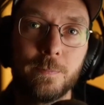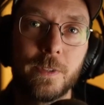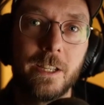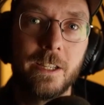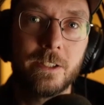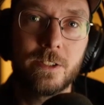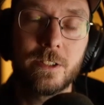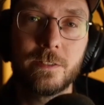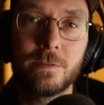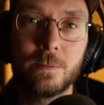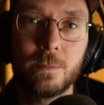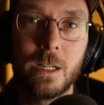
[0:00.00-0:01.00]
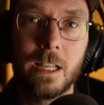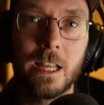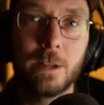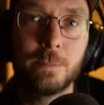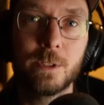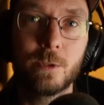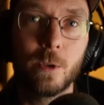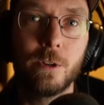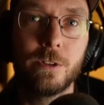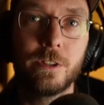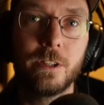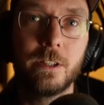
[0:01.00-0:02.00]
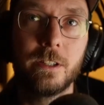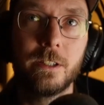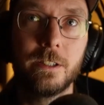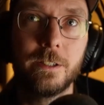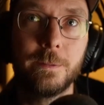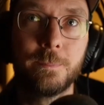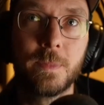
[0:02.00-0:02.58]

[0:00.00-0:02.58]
initiative allowed me to learn the